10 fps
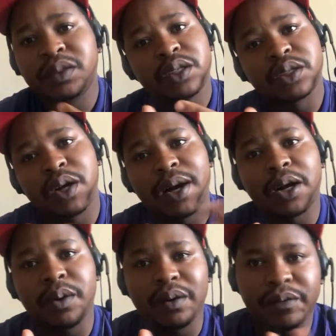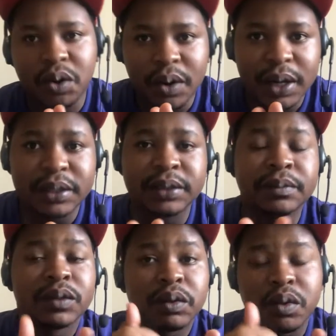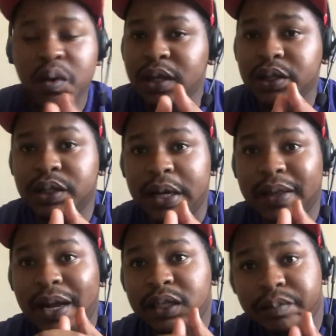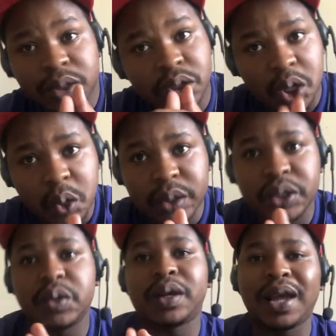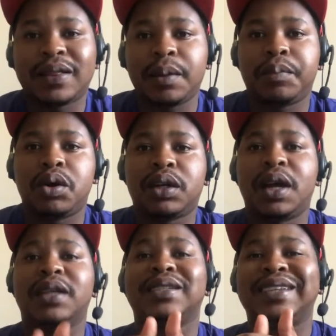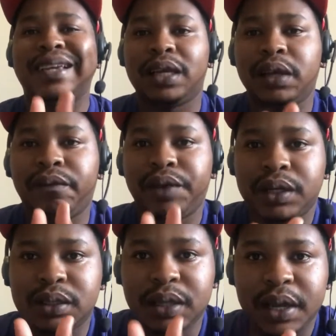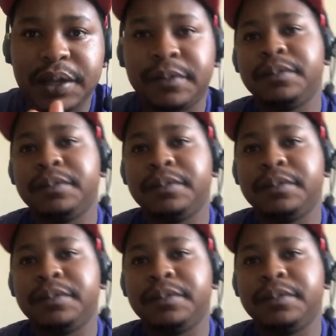So going forward, we want the ultimate goal is to get the podcast every day.